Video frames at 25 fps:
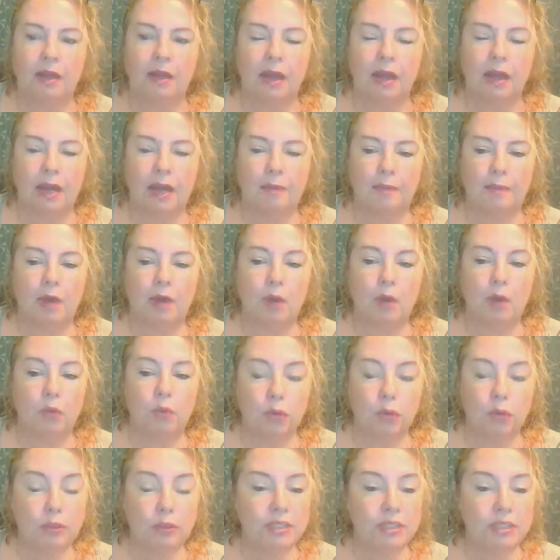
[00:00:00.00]
I
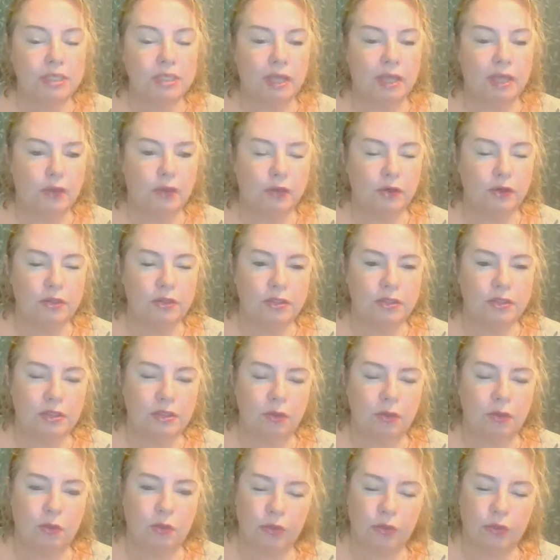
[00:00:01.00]
will just say, though,
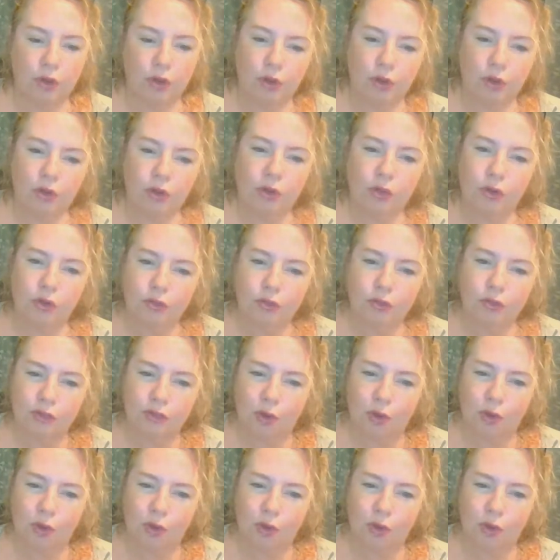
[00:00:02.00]
although those